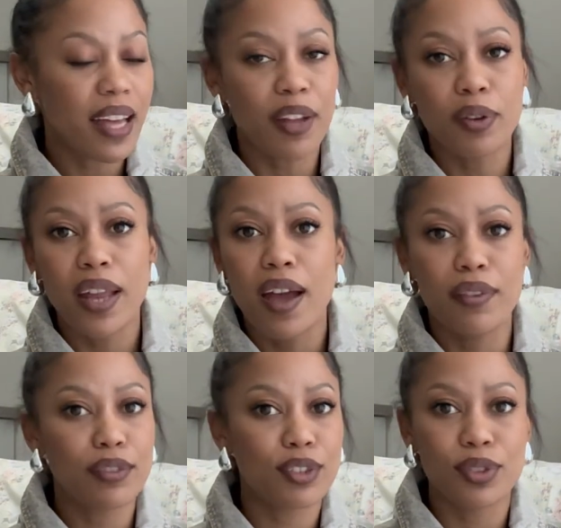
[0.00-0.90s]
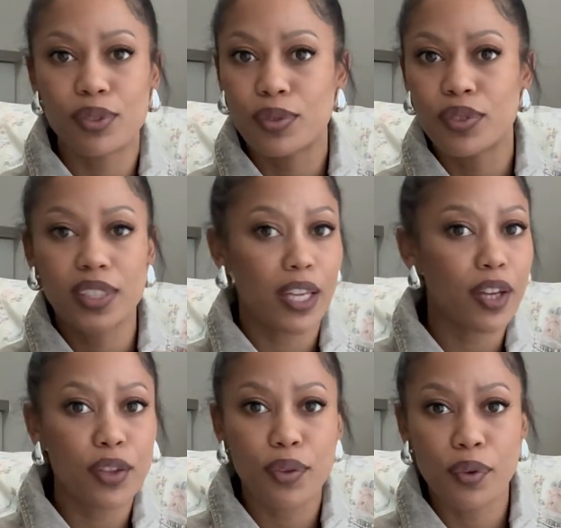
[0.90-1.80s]
I don't have to dig
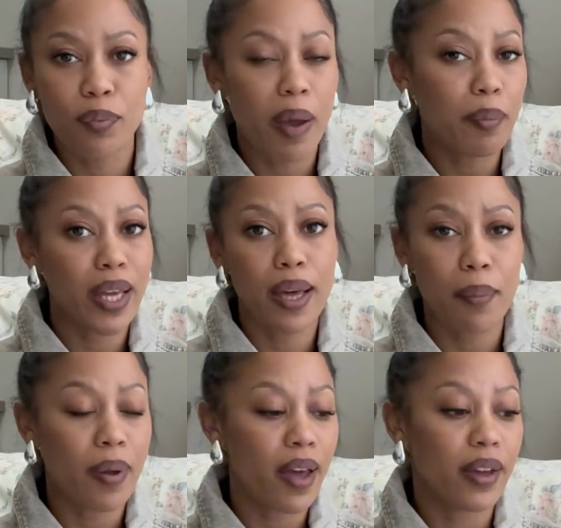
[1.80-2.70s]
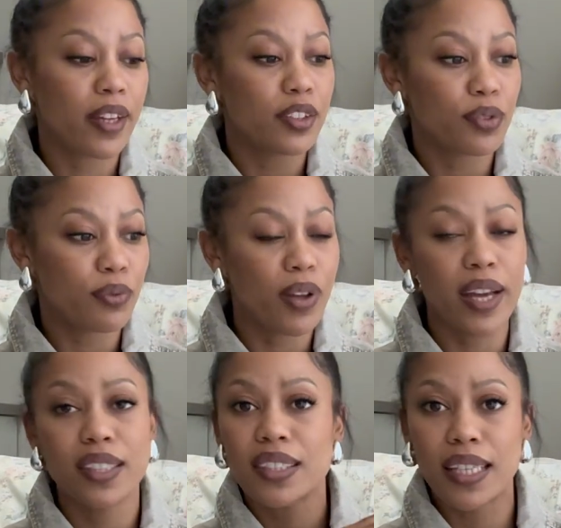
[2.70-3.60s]
through my makeup bag to
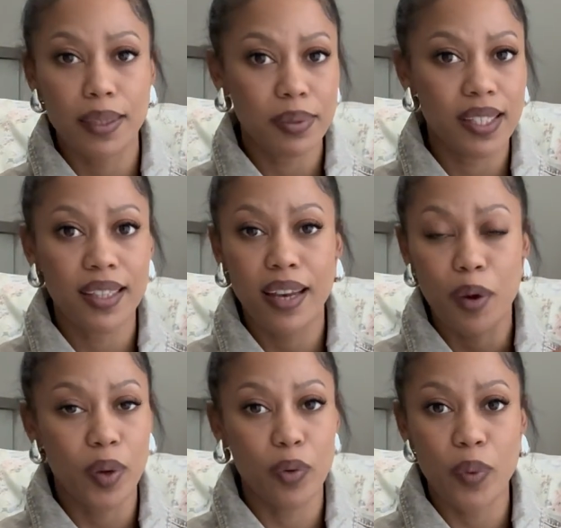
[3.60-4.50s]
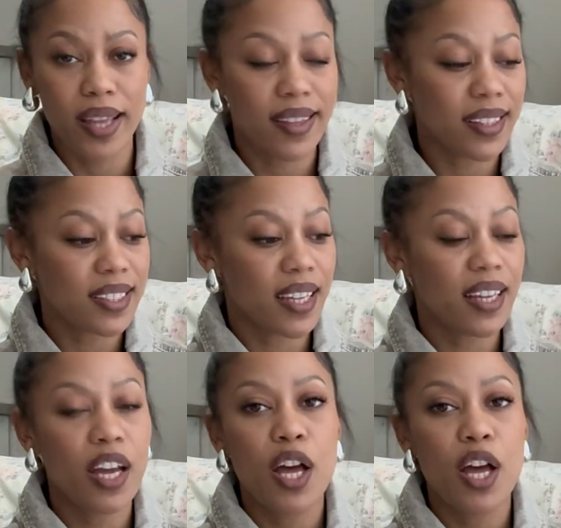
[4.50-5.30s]
find a lipstick that I want to wear that day.